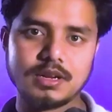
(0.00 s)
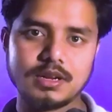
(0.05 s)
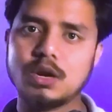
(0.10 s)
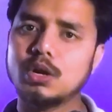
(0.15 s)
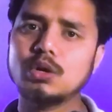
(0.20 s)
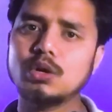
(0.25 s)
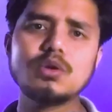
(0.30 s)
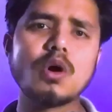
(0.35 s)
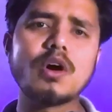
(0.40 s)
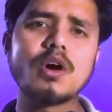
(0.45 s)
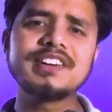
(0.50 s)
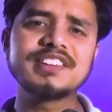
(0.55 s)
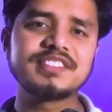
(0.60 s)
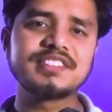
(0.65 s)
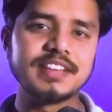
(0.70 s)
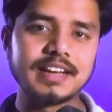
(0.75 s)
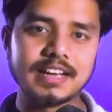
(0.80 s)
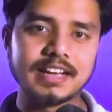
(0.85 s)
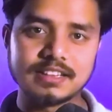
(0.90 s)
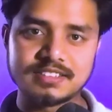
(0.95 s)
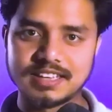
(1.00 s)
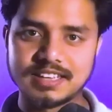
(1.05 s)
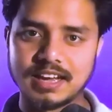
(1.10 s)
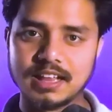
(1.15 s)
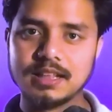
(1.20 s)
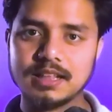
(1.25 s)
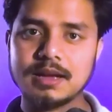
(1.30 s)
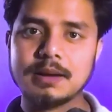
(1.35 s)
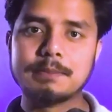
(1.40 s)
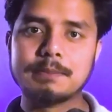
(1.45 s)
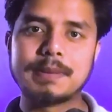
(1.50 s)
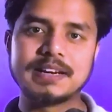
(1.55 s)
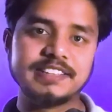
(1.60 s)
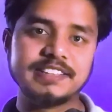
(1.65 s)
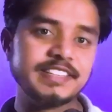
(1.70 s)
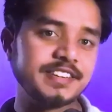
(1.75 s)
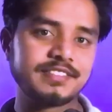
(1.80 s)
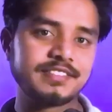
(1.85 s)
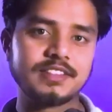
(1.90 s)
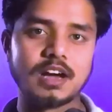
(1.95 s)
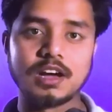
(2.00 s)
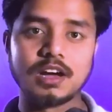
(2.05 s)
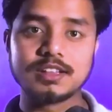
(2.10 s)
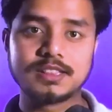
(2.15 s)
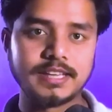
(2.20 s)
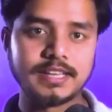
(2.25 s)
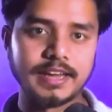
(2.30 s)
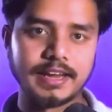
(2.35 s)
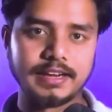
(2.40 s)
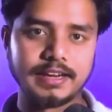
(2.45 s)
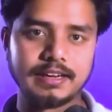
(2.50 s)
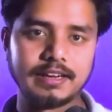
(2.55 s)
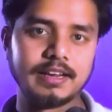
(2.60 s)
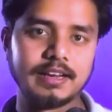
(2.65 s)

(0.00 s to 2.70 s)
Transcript: Not a single sale, but here's the thing.